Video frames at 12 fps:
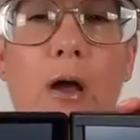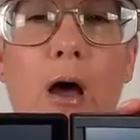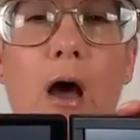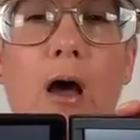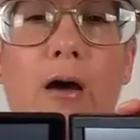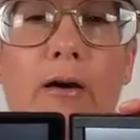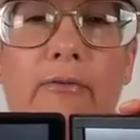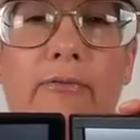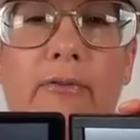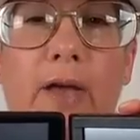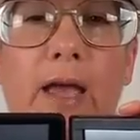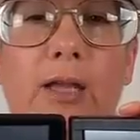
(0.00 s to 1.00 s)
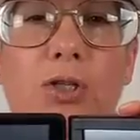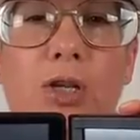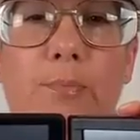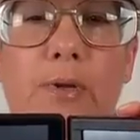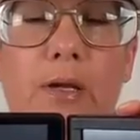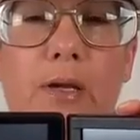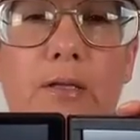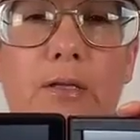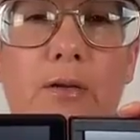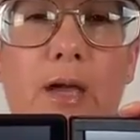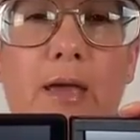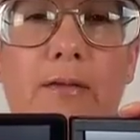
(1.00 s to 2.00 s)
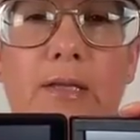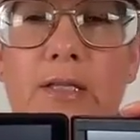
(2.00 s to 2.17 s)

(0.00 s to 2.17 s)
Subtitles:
of a GPS. Okay, this is